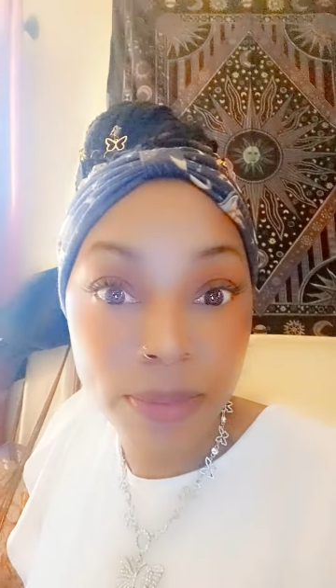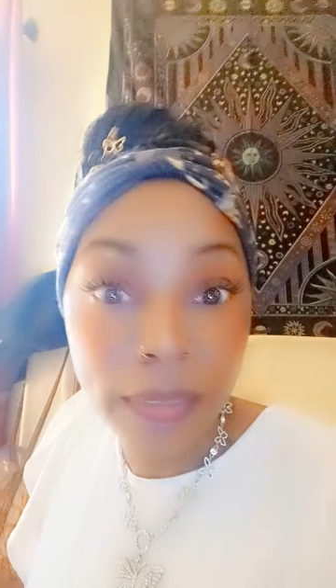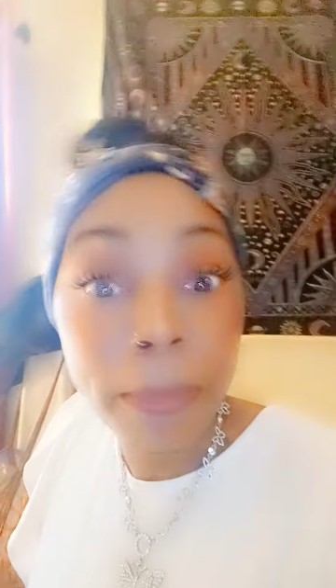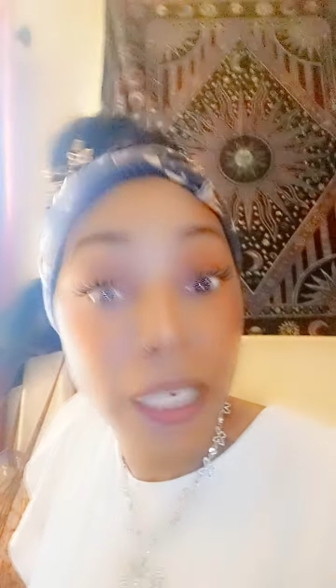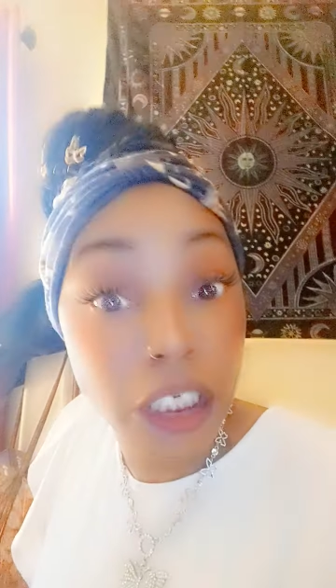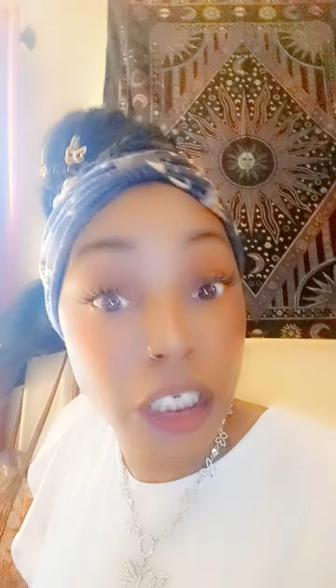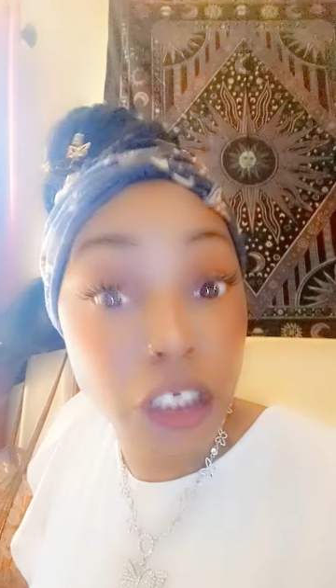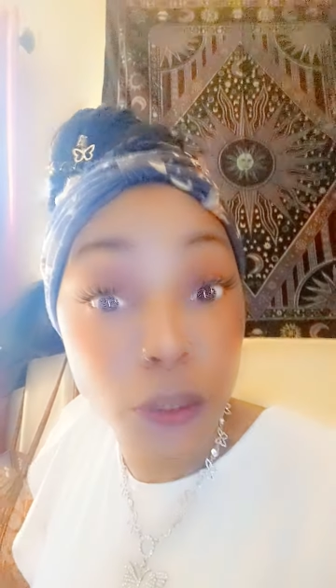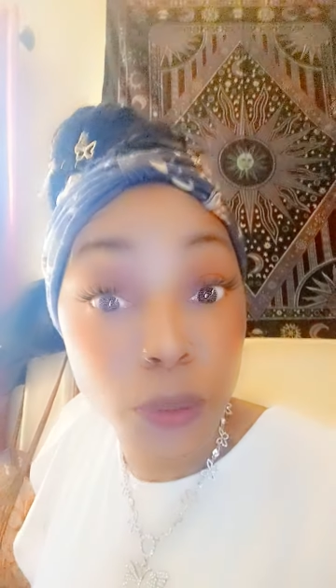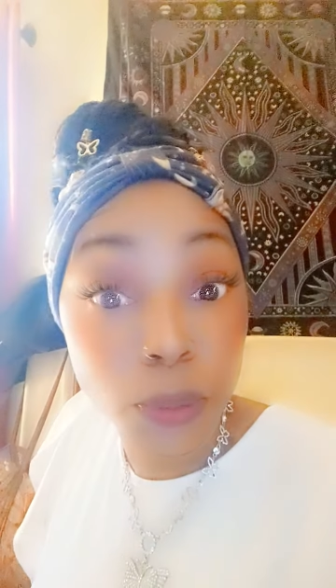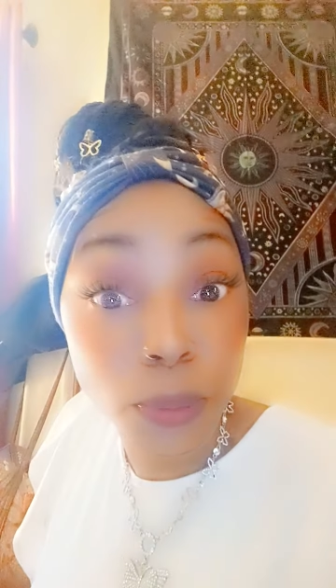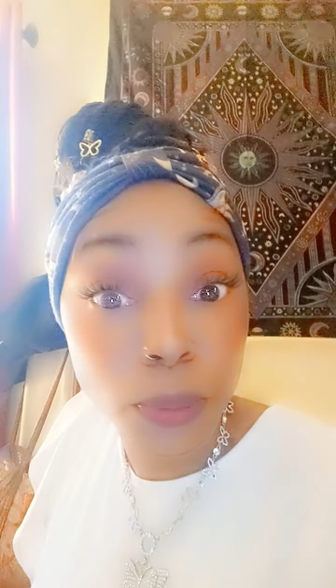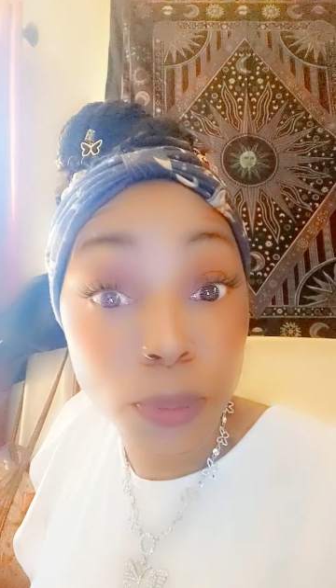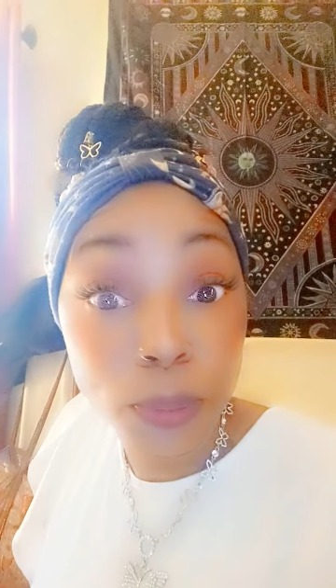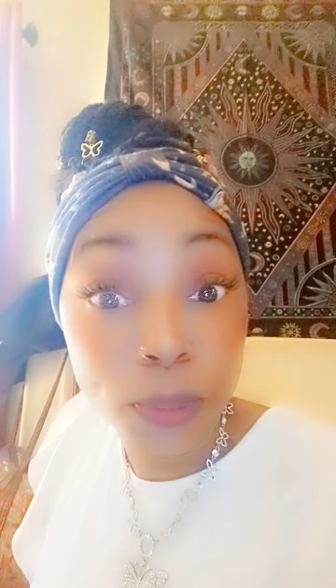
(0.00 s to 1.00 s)
All right,
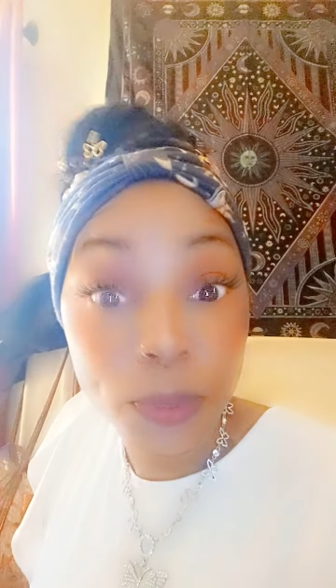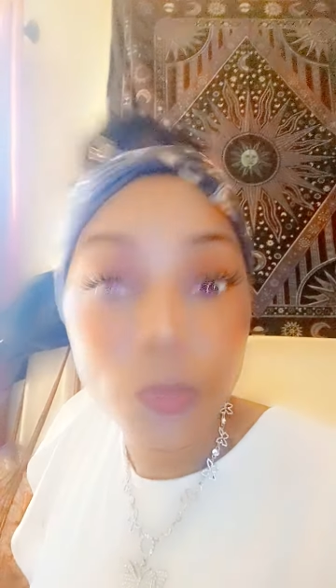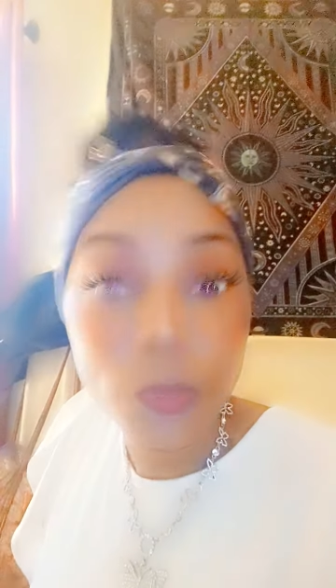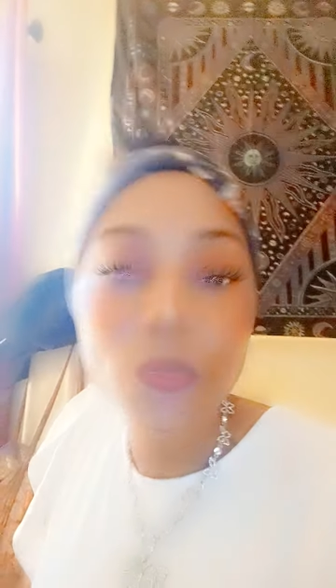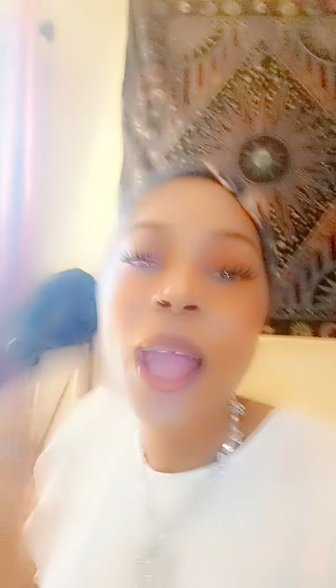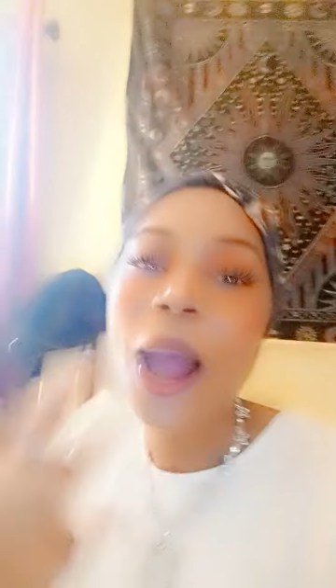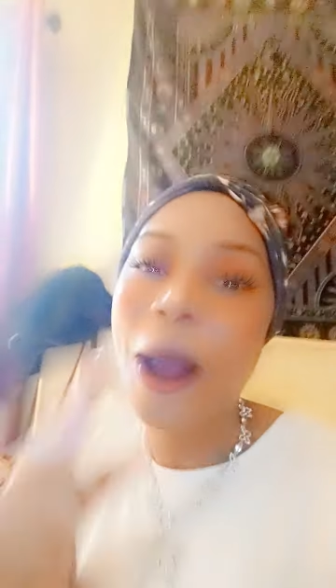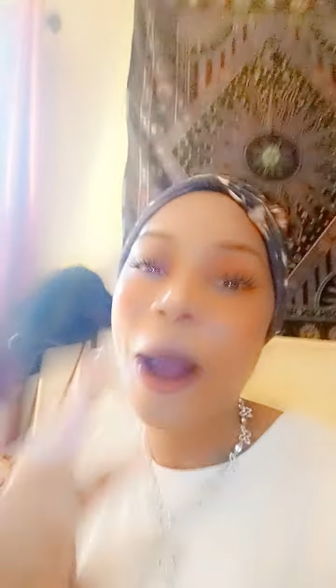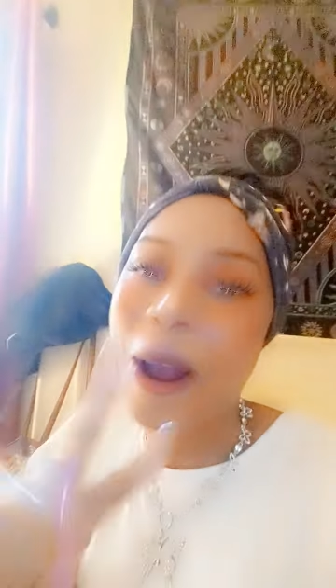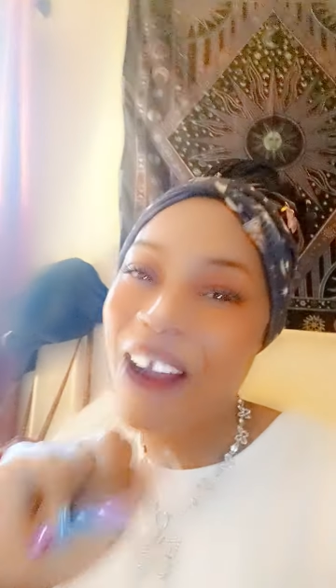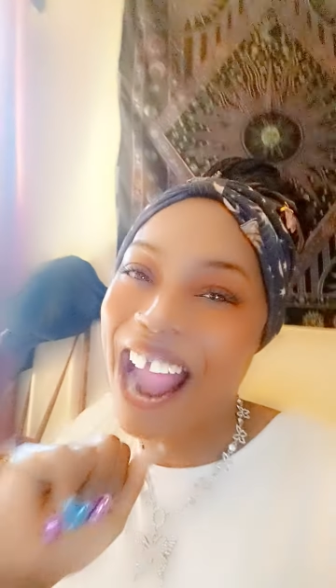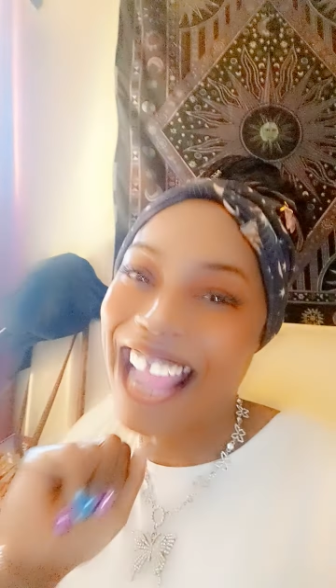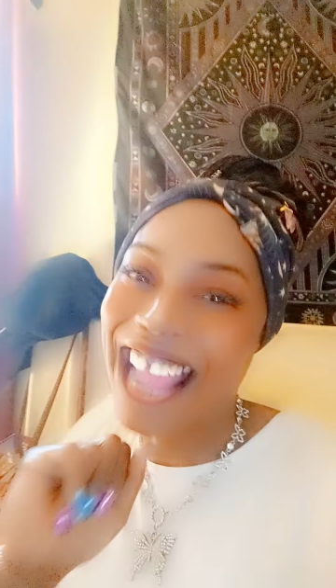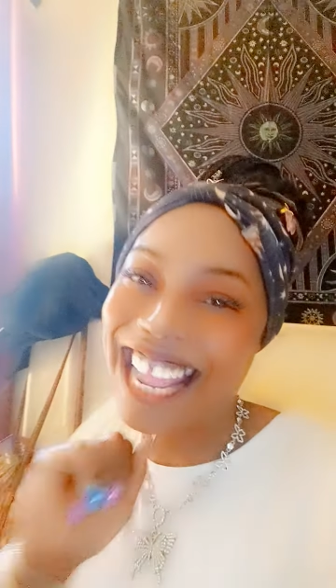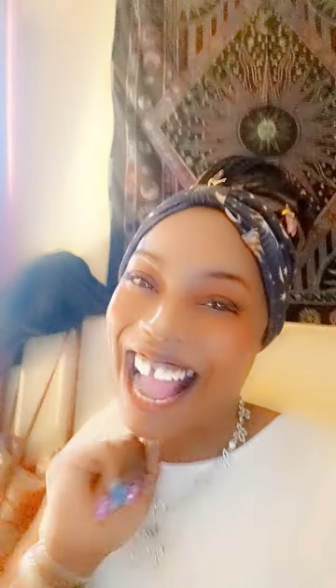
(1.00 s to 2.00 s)
y'all. Hope this catch.
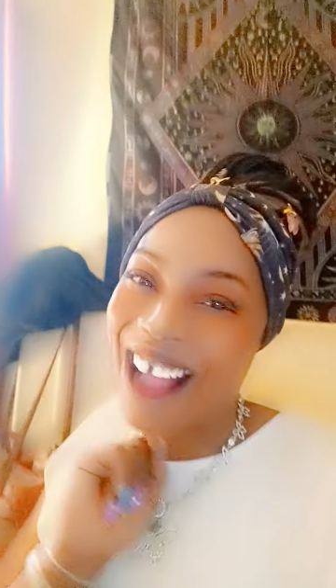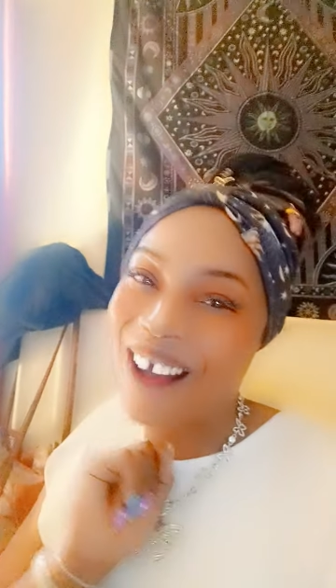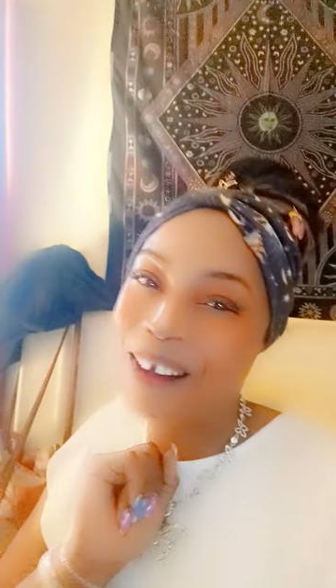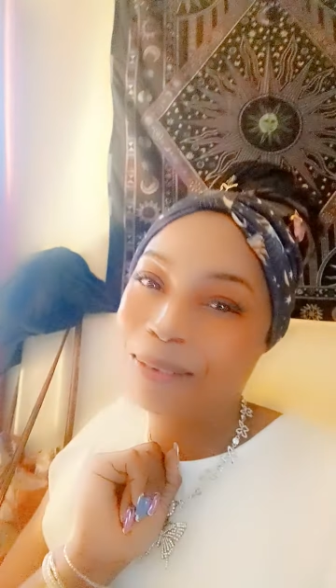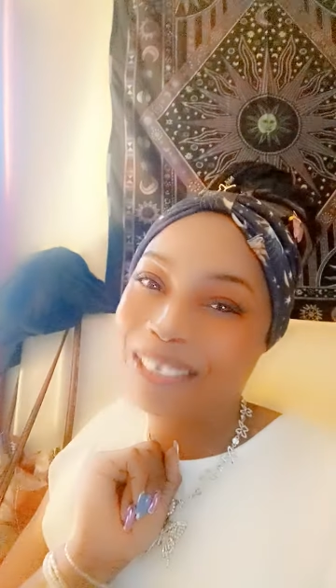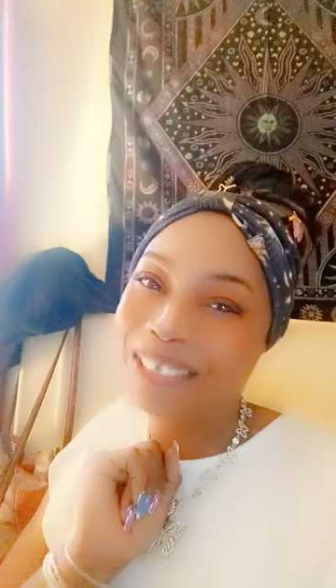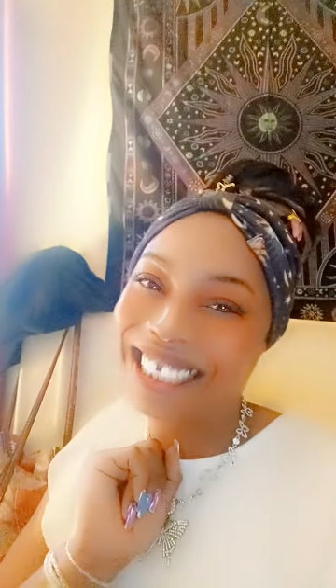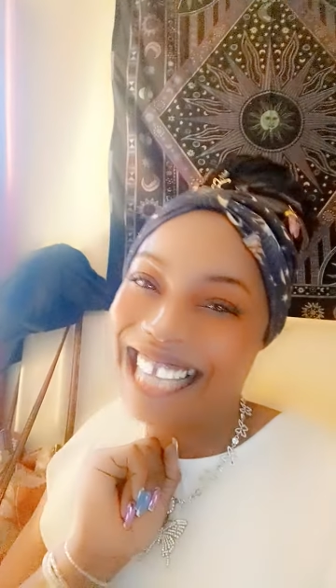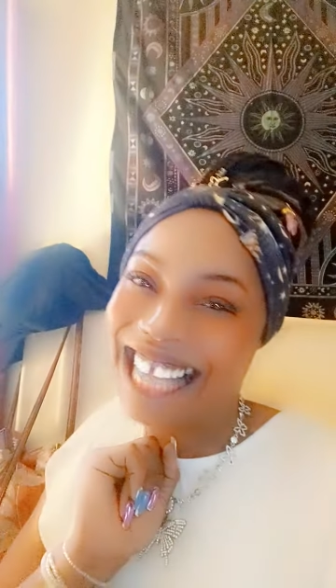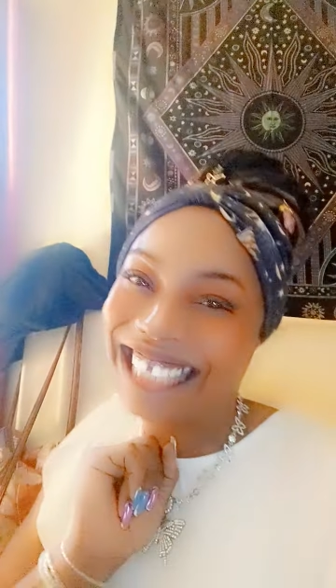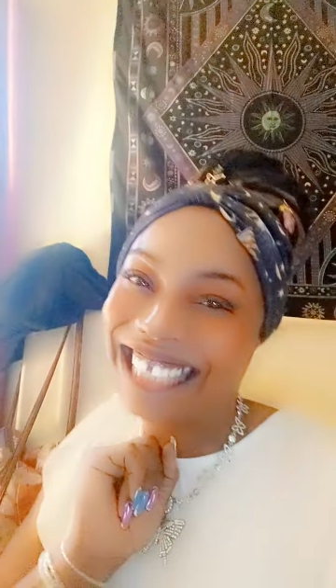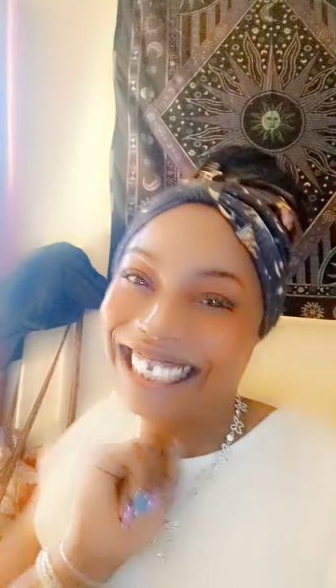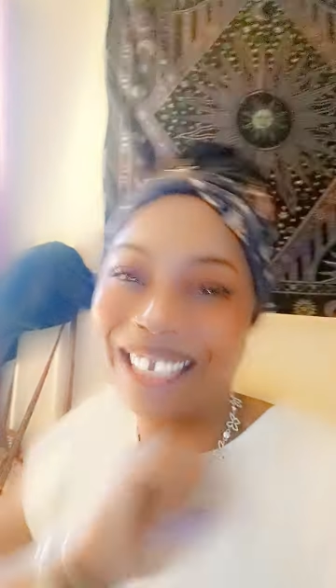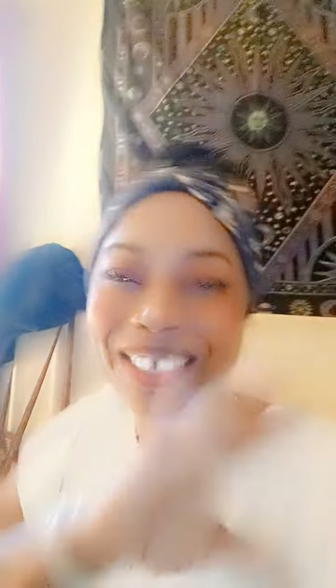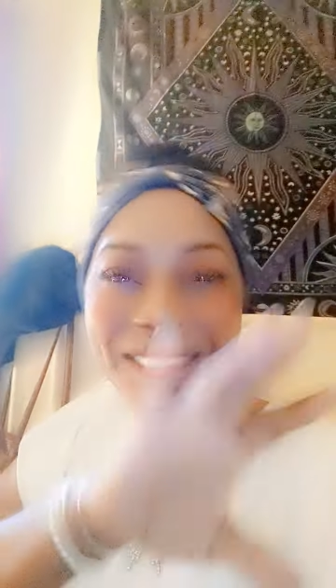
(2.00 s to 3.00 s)
Let's help y'all catch the
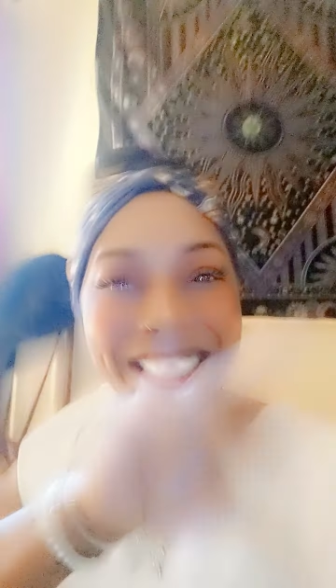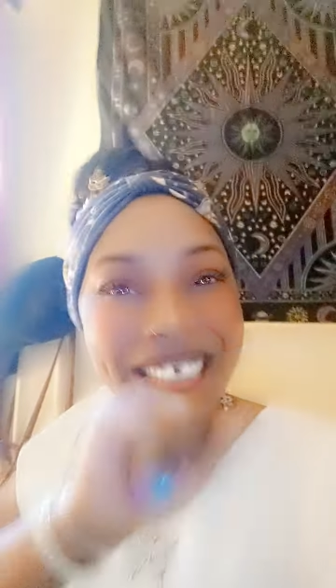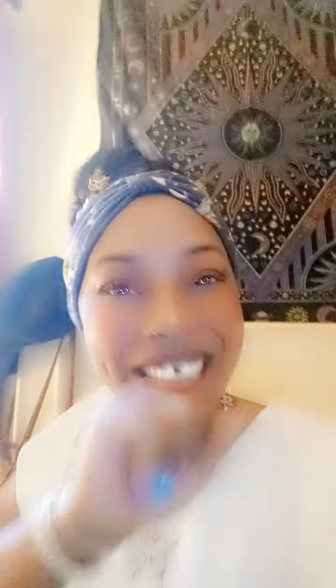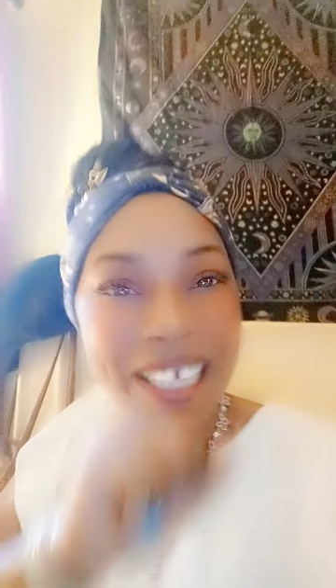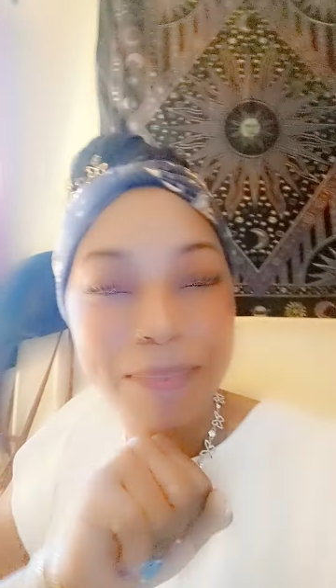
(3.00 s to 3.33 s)
vibe.